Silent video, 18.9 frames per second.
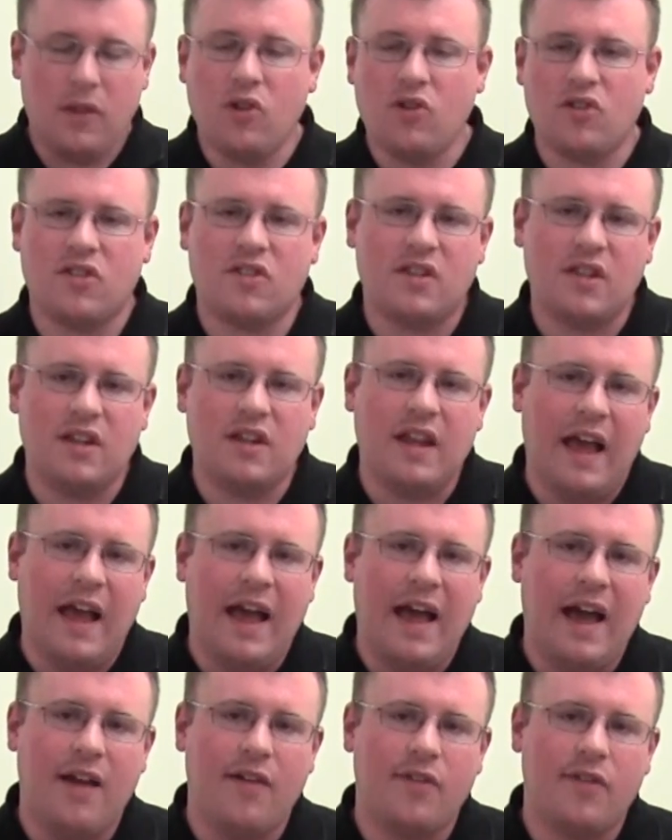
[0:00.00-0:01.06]
You just need to
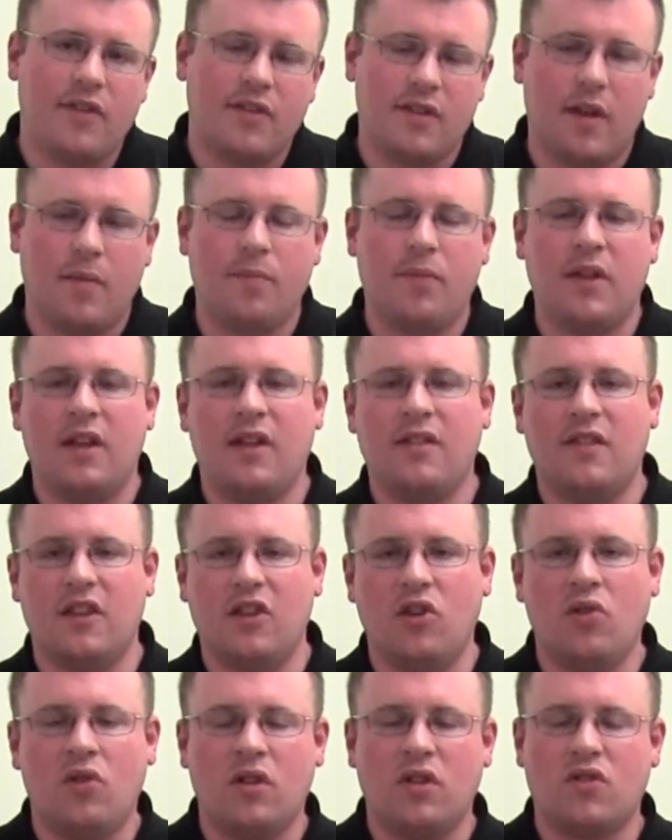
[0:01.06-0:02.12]
have something
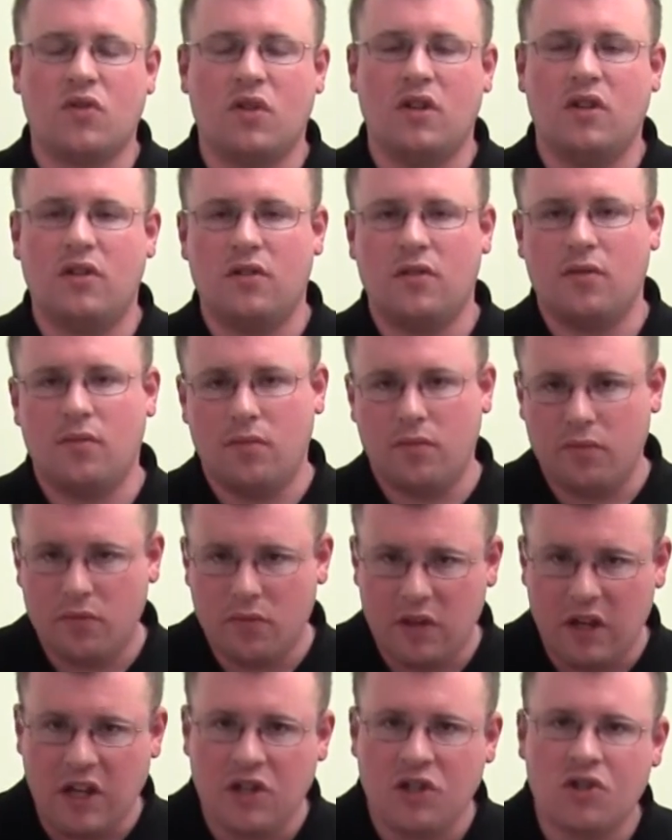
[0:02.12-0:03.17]
that you can treat
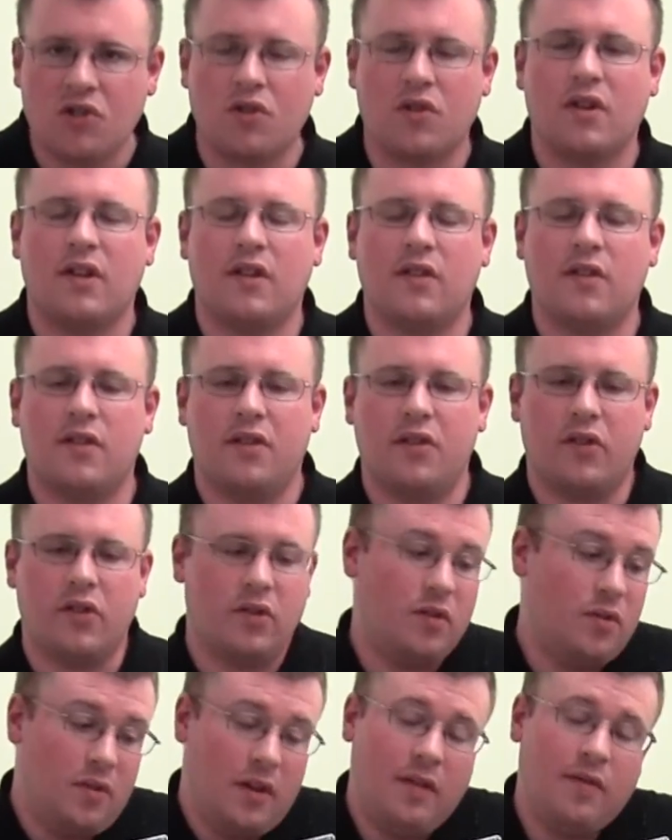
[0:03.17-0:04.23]
injuries,
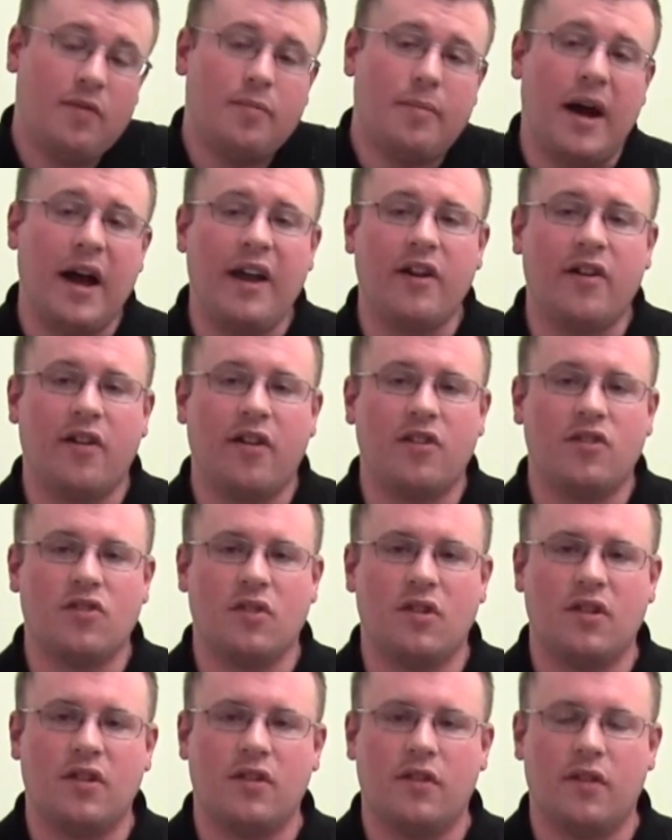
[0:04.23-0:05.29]
even minor
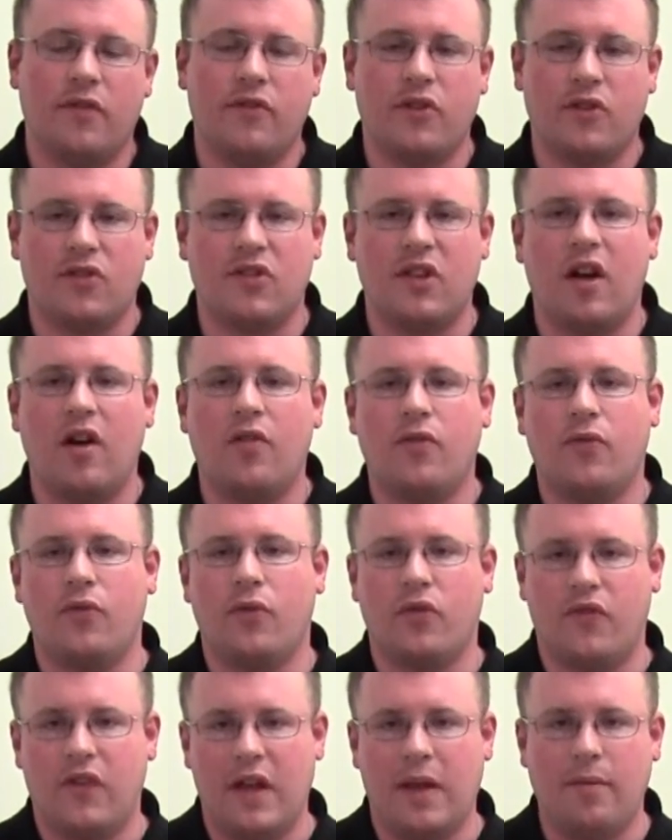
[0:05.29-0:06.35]
injuries, of
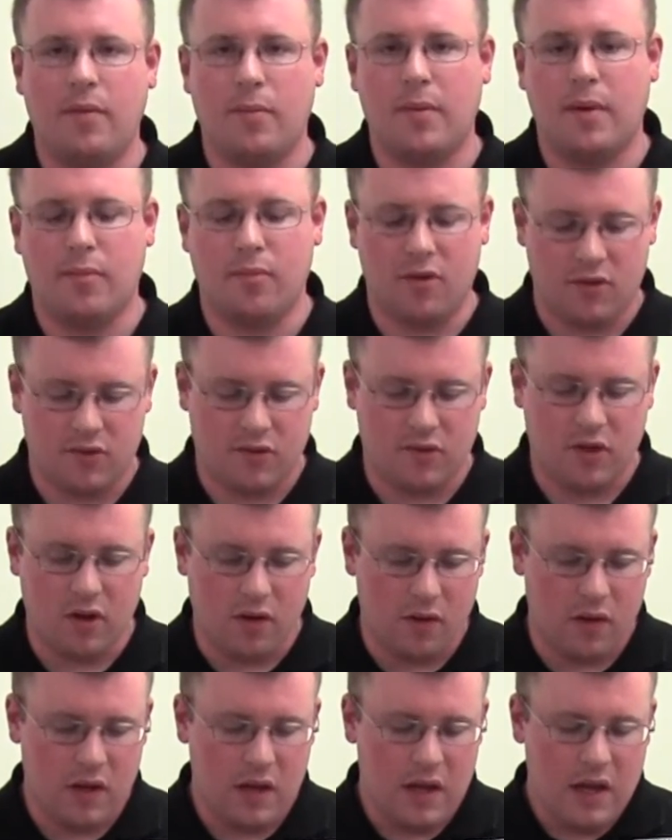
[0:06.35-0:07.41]
yourself or family members.
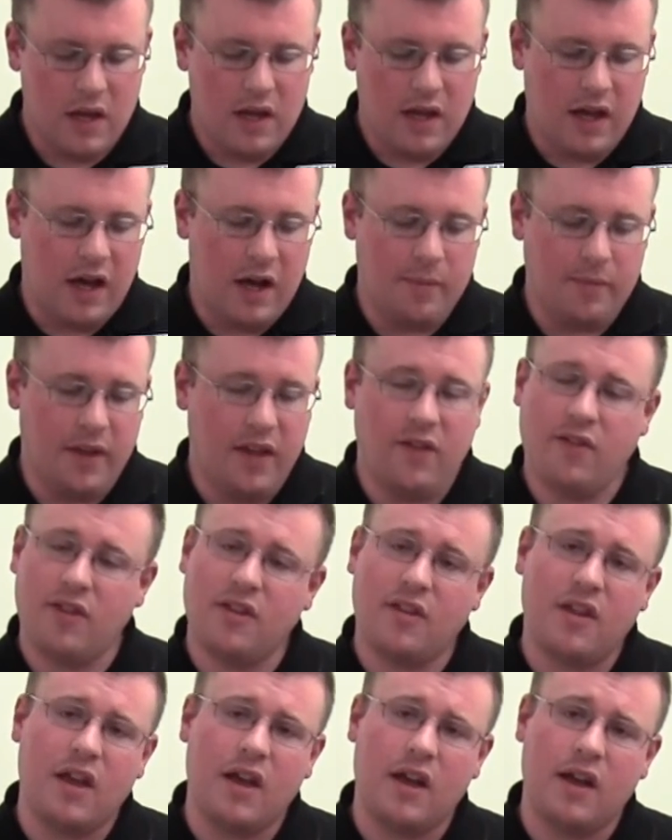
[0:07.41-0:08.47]
So
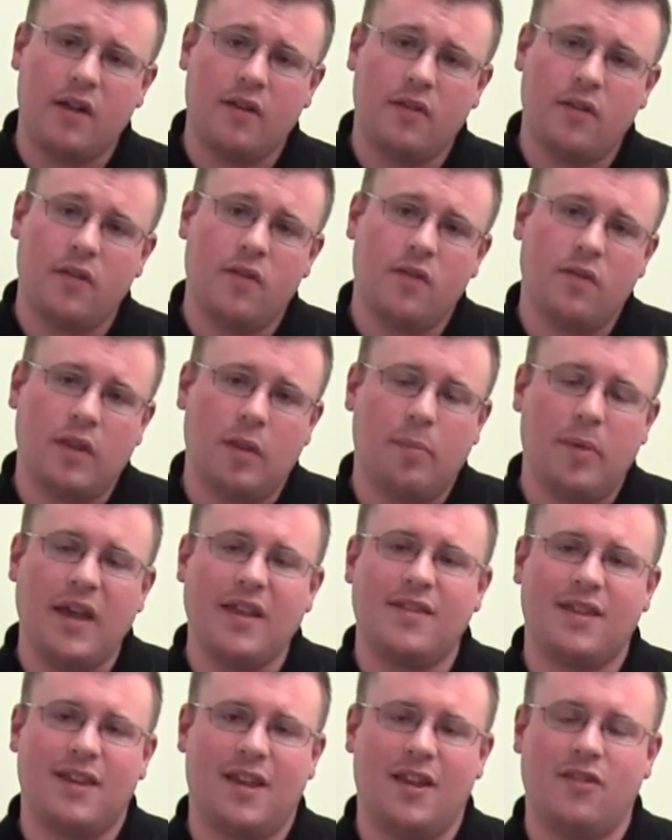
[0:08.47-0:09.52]
even the
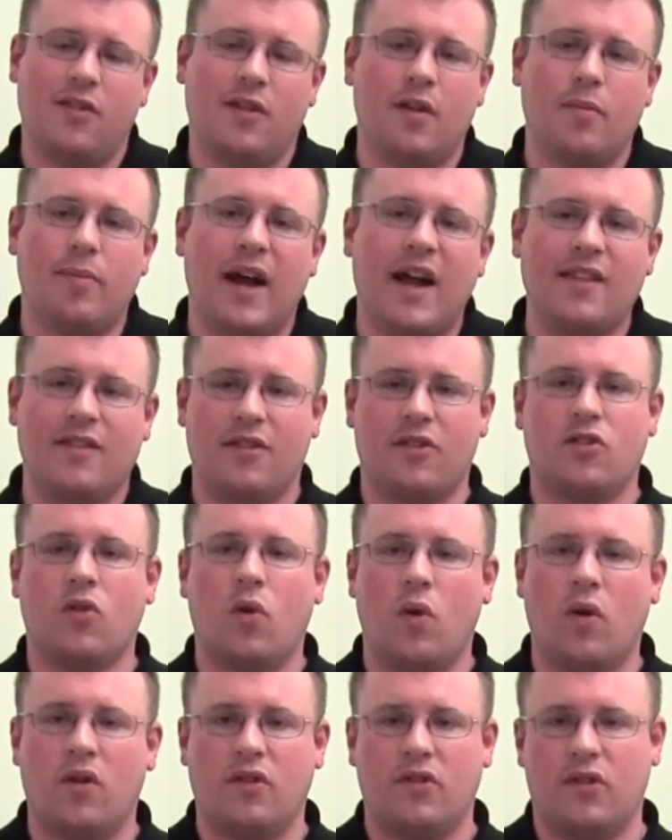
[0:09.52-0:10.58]
basic kits you can buy at the
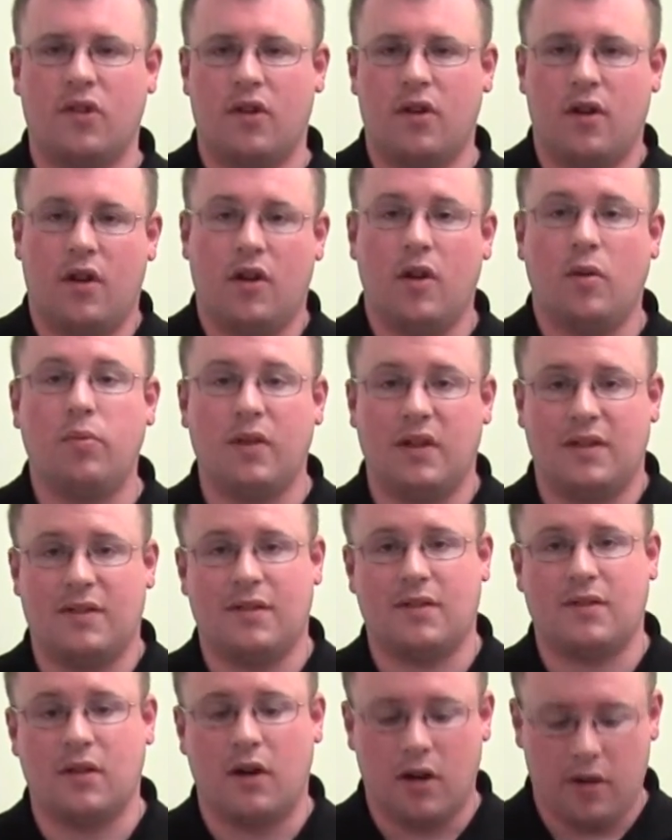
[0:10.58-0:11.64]
stores are a good
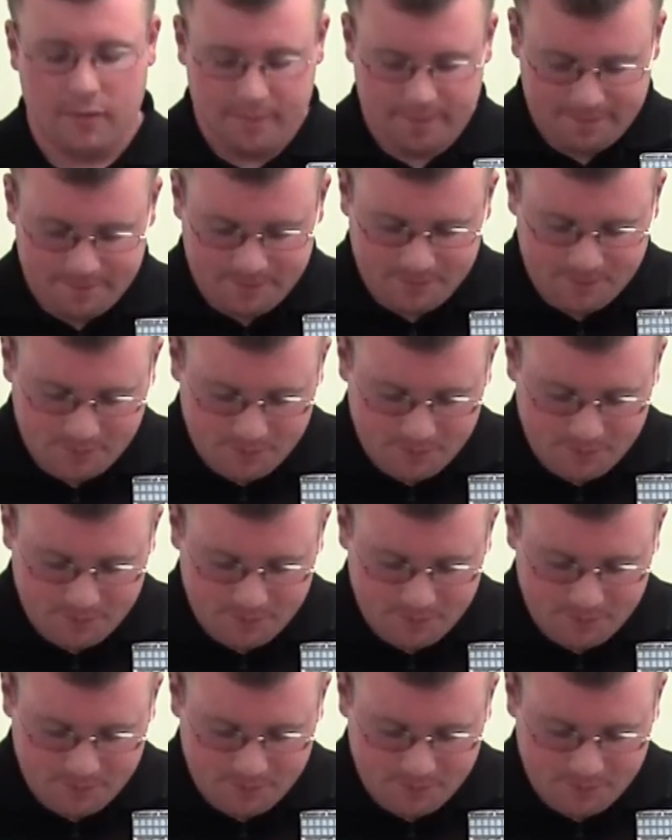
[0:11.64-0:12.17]
place to start.